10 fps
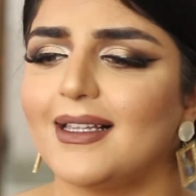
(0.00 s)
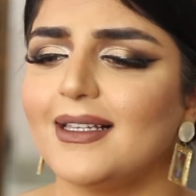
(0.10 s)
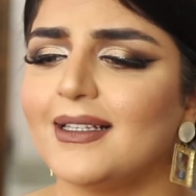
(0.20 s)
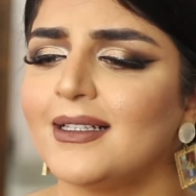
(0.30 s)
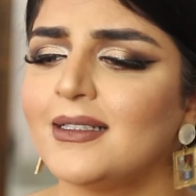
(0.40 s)

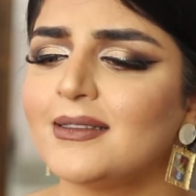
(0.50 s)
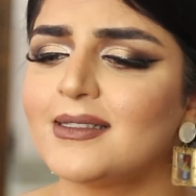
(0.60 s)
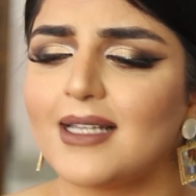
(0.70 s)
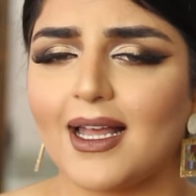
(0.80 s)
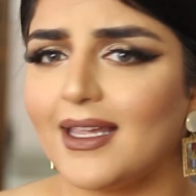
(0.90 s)

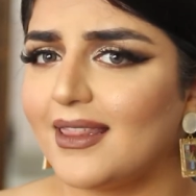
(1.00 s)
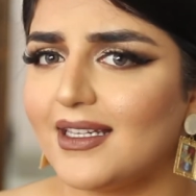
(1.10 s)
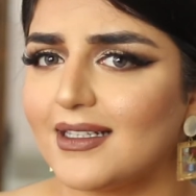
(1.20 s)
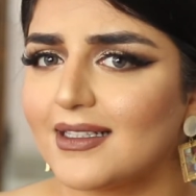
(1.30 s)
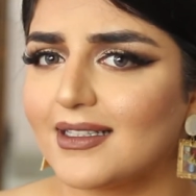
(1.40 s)
And I
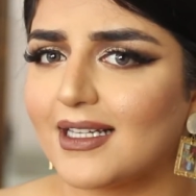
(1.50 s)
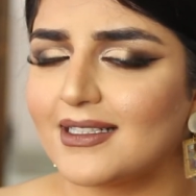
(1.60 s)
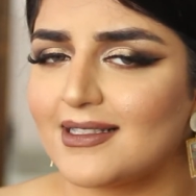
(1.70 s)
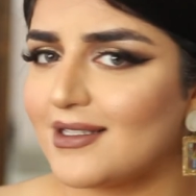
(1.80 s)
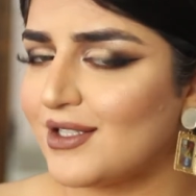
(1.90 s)
think
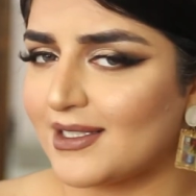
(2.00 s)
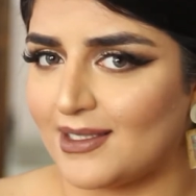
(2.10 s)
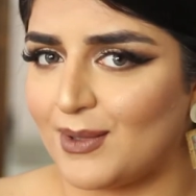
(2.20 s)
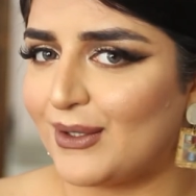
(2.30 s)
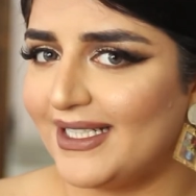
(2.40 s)
that's
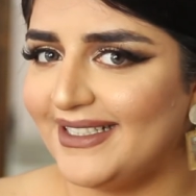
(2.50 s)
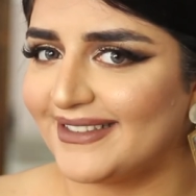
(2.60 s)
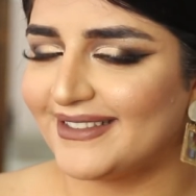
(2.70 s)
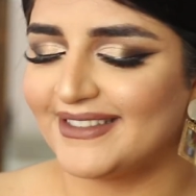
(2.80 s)
just about it.